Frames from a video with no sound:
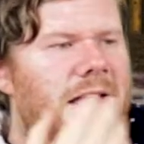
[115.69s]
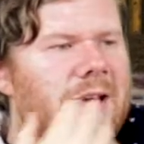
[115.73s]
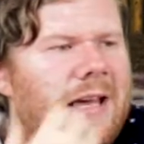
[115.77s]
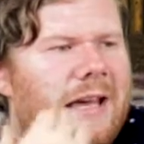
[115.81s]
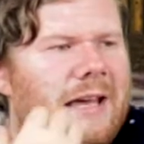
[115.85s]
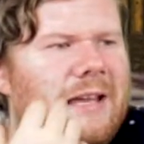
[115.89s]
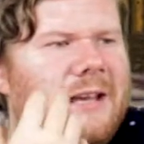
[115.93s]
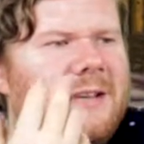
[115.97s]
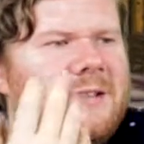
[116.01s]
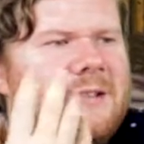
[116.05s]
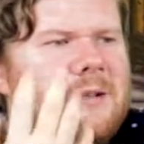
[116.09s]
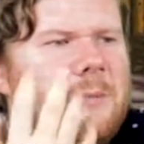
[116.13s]

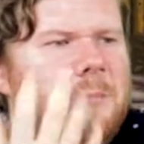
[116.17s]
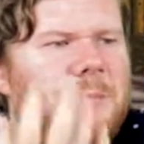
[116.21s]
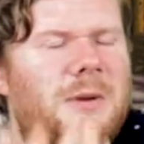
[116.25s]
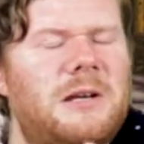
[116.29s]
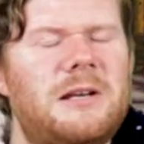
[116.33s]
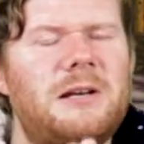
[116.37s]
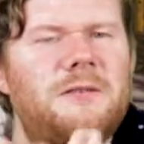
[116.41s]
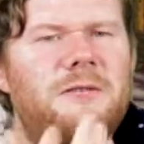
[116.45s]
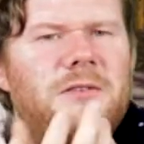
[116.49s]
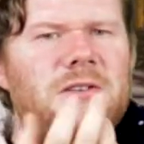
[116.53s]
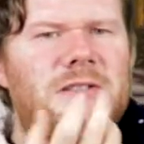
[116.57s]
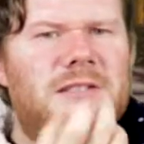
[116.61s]
It is a bit
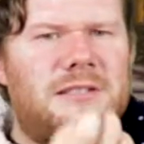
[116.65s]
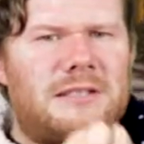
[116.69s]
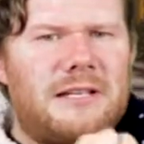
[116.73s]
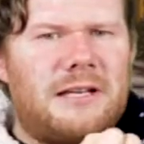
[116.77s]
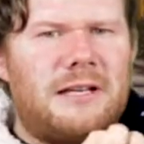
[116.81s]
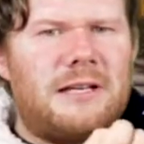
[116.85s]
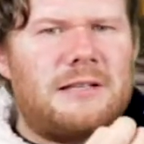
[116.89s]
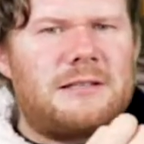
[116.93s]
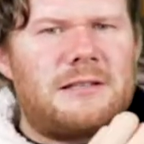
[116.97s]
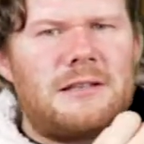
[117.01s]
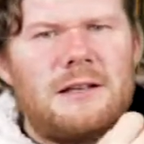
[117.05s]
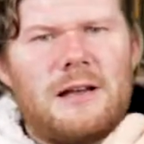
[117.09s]
of a
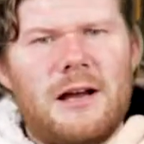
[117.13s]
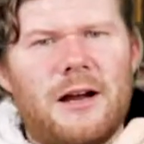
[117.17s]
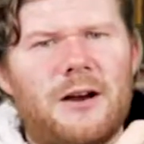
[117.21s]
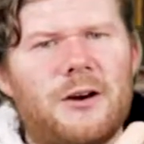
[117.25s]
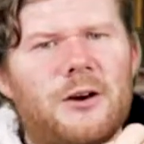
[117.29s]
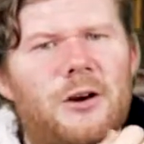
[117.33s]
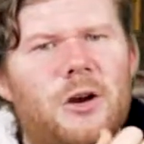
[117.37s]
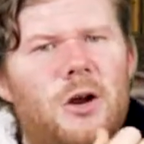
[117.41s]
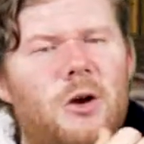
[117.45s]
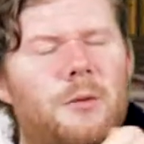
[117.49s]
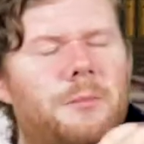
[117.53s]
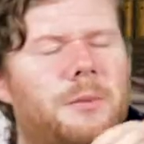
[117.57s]
silly
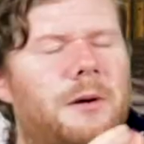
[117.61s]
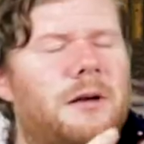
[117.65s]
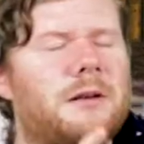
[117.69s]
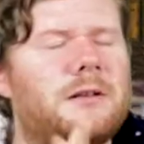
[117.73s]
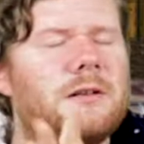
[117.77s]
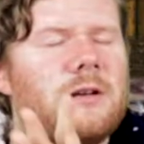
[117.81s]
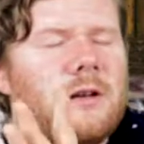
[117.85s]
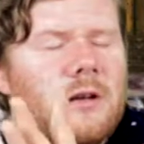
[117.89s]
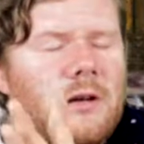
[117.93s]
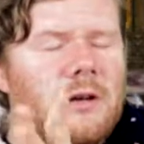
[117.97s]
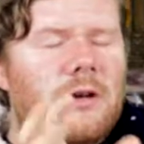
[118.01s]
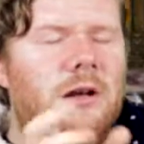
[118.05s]
scenario, but
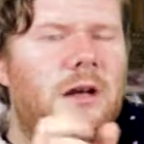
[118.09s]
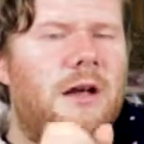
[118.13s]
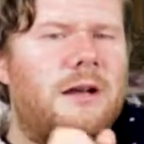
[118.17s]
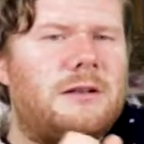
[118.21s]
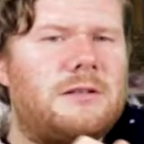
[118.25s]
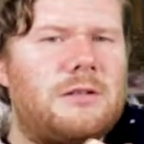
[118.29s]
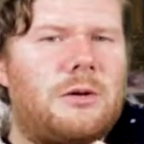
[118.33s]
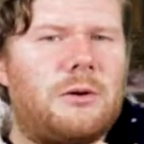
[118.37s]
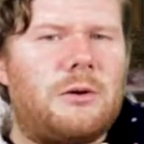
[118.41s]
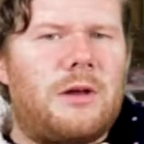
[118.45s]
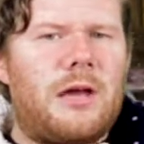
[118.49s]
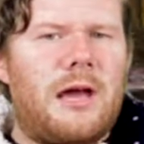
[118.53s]
it's
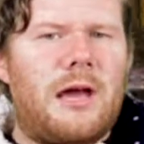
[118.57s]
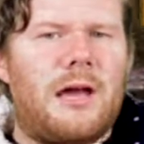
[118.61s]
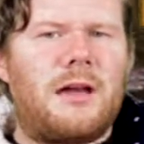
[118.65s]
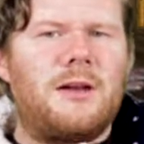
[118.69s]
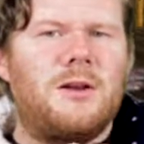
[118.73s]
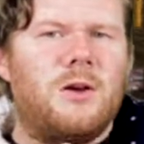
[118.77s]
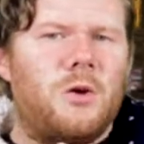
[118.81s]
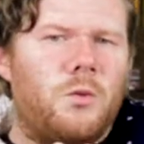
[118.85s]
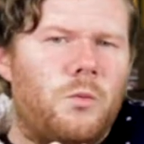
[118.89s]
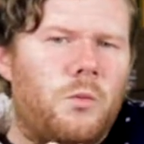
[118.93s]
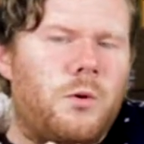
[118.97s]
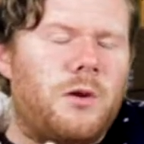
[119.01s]
okay,
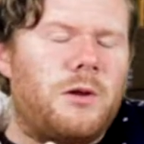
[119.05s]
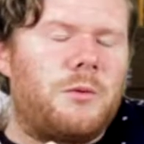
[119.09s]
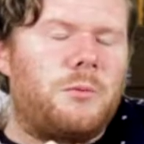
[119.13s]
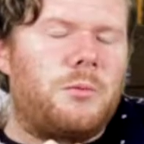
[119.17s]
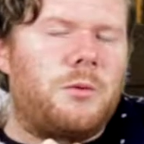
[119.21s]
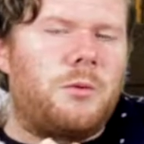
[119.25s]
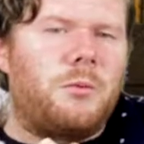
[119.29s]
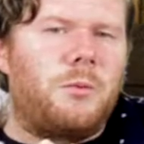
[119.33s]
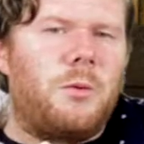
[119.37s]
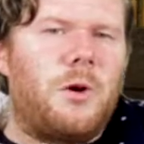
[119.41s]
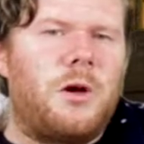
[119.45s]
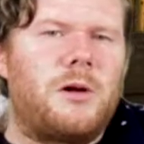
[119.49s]
we
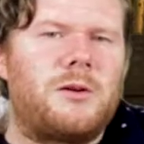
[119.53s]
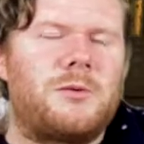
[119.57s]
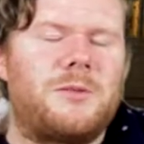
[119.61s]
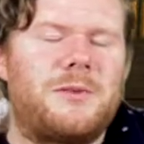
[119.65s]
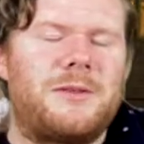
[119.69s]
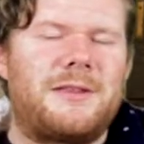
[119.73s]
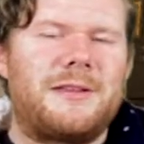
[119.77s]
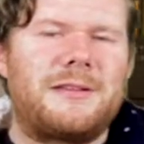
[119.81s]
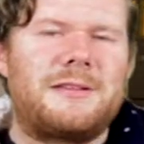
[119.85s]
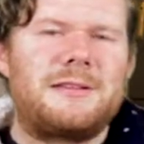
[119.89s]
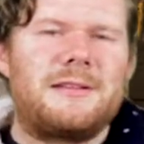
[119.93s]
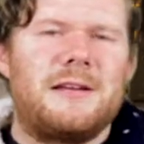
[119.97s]
will work with
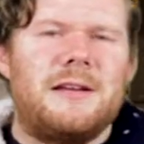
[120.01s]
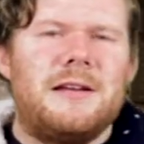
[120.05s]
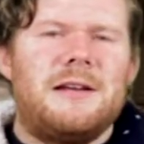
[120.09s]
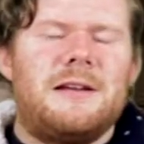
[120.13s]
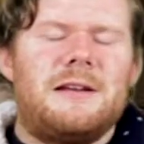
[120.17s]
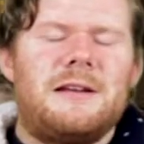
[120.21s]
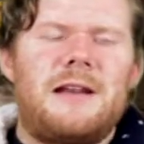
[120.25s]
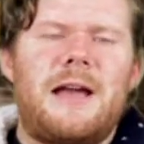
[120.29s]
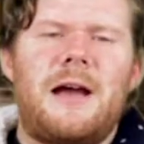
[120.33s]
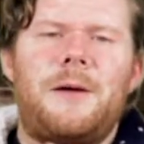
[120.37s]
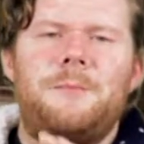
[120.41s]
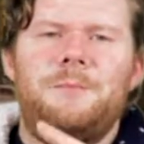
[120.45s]
it.
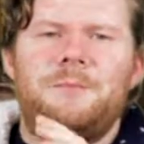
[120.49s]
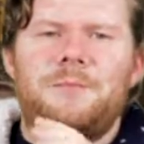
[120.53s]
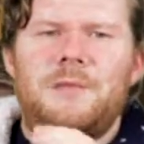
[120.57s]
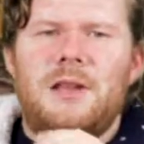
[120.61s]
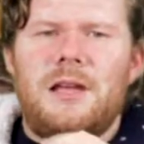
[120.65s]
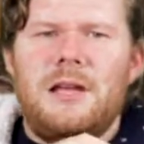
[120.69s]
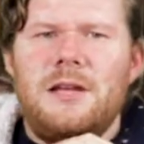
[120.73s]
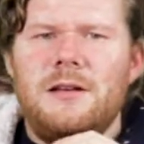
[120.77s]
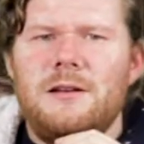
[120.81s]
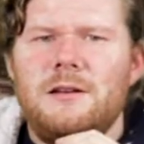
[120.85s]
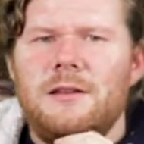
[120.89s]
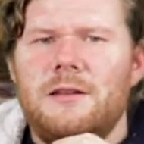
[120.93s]
Now,
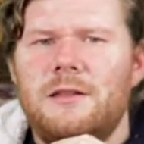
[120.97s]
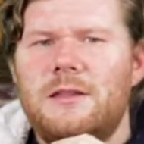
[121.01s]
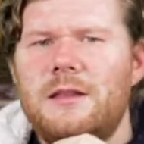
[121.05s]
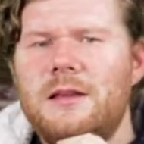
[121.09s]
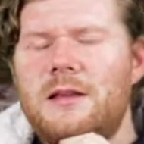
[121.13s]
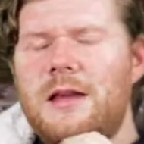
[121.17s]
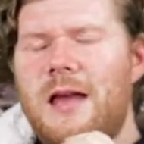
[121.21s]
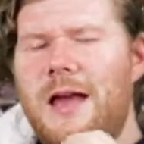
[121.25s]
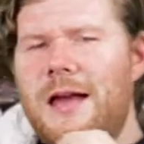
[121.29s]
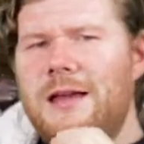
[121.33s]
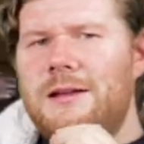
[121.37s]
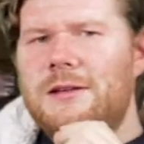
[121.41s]
in
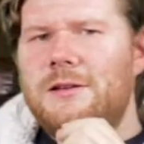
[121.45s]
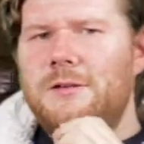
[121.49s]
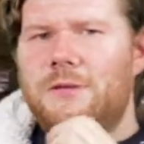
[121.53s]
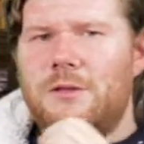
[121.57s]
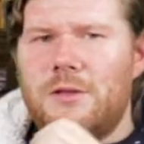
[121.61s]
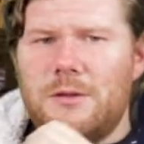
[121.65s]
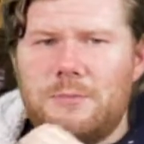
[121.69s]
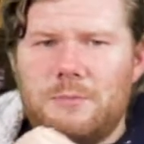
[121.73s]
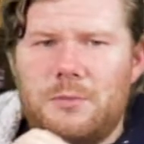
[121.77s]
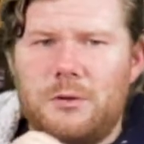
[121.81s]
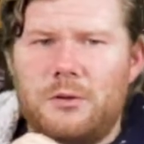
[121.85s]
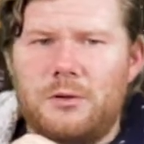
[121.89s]
the end of
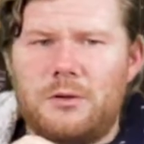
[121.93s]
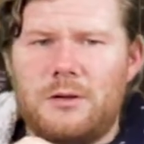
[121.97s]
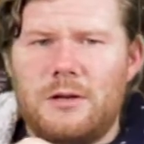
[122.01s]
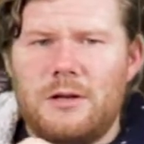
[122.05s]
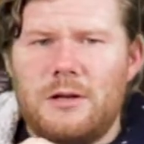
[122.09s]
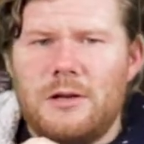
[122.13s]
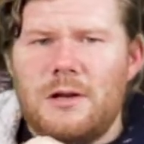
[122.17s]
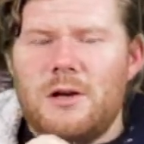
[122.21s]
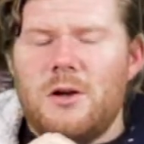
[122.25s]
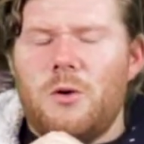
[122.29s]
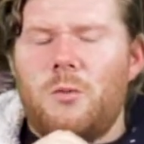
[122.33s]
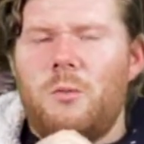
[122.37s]
the book,
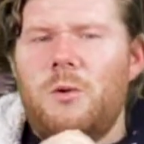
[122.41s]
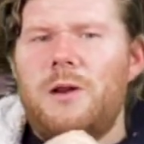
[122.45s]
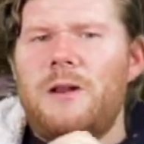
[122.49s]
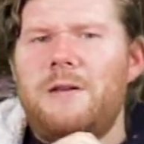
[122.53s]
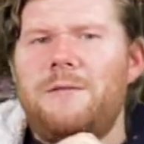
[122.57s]
we